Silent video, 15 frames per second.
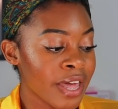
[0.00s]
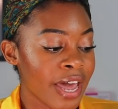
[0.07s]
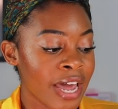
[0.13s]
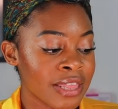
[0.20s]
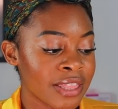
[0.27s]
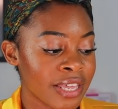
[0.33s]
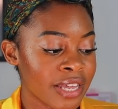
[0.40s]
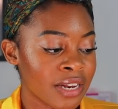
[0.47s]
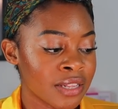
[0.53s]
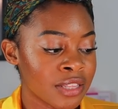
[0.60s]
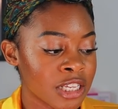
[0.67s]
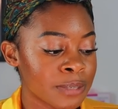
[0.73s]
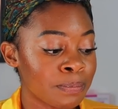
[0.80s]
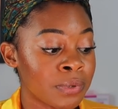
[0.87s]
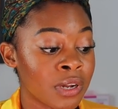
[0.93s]
And then
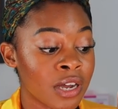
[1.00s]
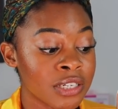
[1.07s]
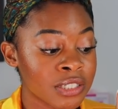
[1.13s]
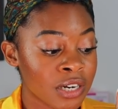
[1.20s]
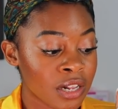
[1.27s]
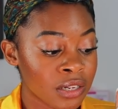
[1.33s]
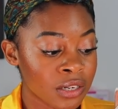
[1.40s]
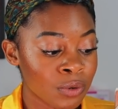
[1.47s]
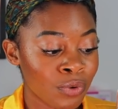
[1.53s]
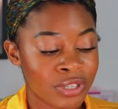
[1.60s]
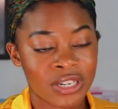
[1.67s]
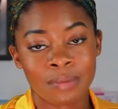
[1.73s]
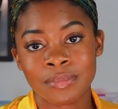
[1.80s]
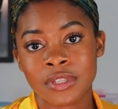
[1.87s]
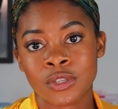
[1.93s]
this blush color, which
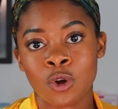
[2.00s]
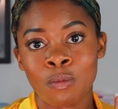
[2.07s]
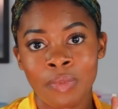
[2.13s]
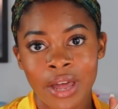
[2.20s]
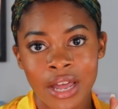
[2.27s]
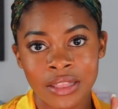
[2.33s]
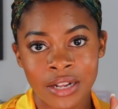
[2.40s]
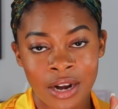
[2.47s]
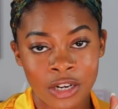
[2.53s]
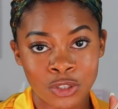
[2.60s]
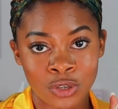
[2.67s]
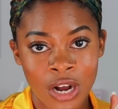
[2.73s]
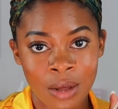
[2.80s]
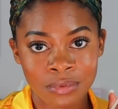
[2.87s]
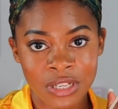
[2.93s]
I'm so mad that I
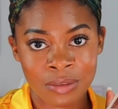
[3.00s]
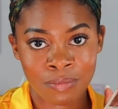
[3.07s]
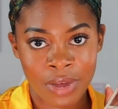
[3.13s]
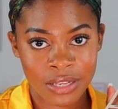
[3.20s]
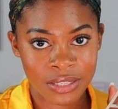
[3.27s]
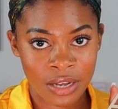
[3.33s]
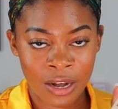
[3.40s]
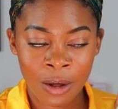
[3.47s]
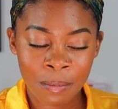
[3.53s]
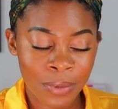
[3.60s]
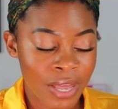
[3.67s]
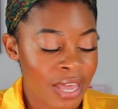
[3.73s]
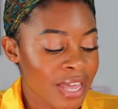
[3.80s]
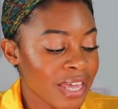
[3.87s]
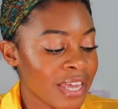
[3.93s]
dropped and messed up.
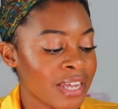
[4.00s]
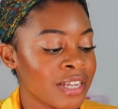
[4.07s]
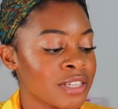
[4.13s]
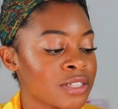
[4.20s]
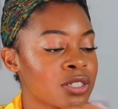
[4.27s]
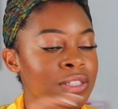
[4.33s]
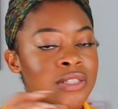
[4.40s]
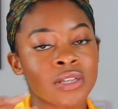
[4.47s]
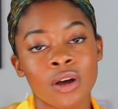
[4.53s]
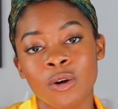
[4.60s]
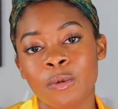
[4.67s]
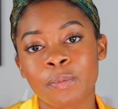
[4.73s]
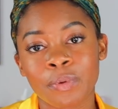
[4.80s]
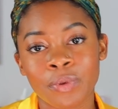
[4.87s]
It is so